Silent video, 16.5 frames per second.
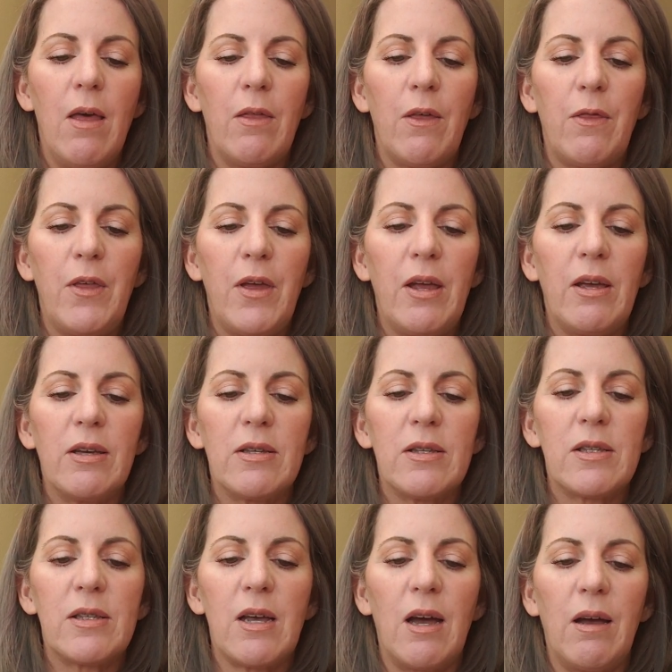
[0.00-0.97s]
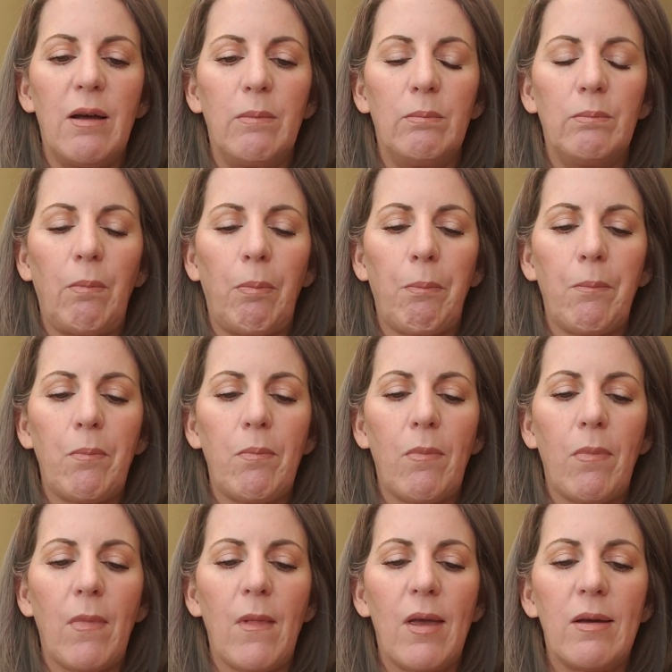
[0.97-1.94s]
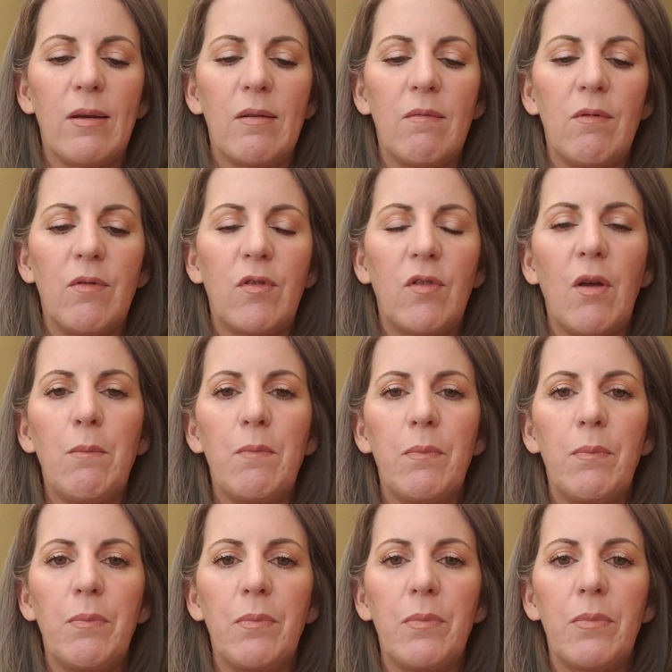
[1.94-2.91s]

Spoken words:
The thing is, some